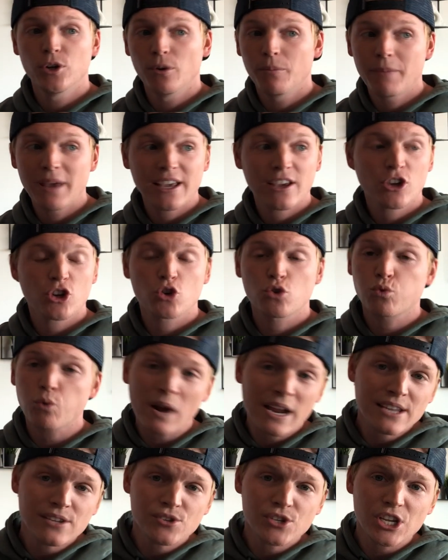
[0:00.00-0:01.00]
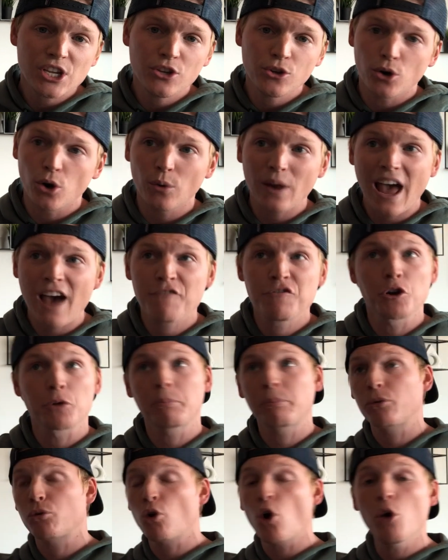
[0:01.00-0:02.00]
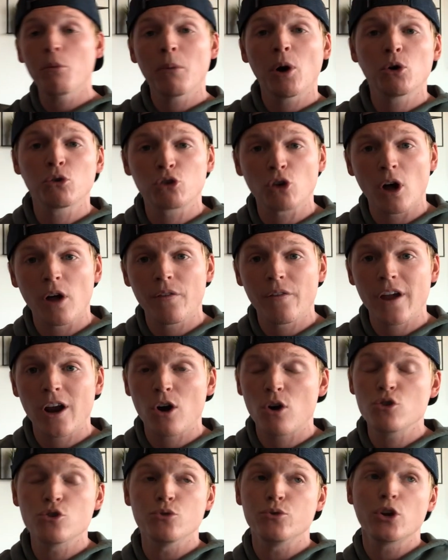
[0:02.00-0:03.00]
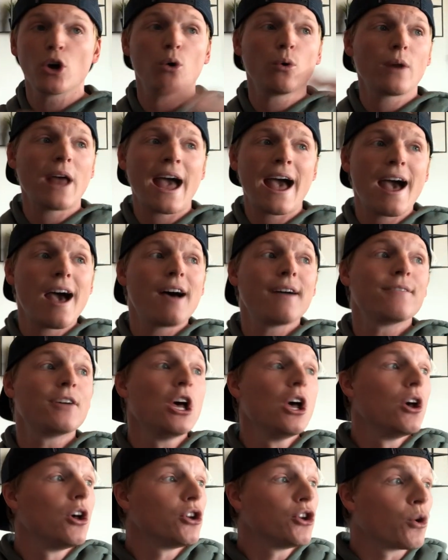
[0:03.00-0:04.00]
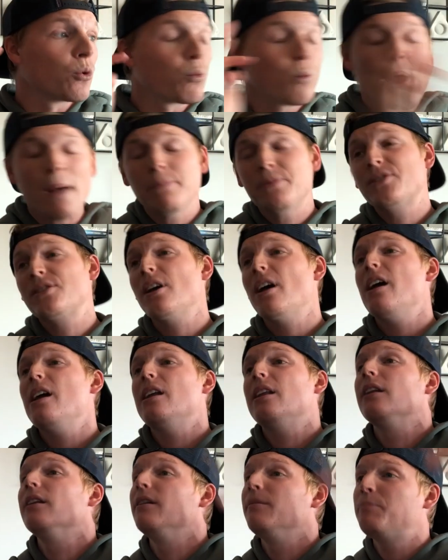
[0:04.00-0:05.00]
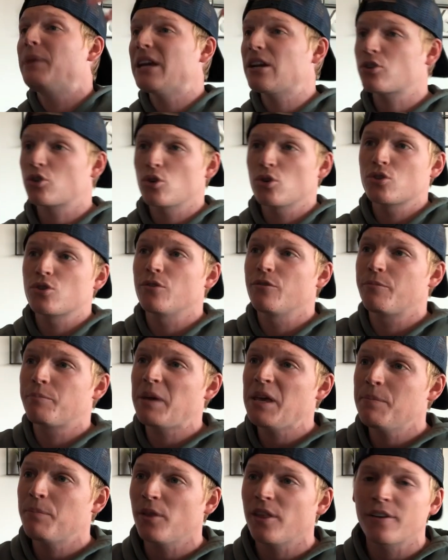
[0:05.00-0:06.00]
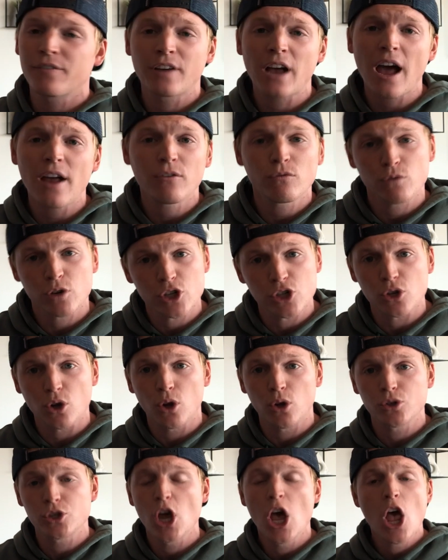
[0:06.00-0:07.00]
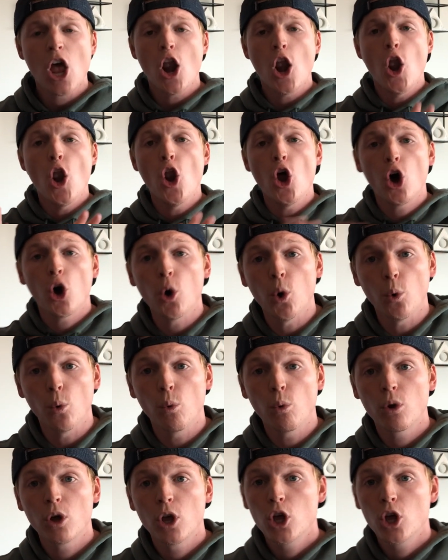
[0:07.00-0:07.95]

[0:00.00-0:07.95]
don't make it crazy. You don't have your promos on there. You don't have your website and pictures of people that have gotten results. No,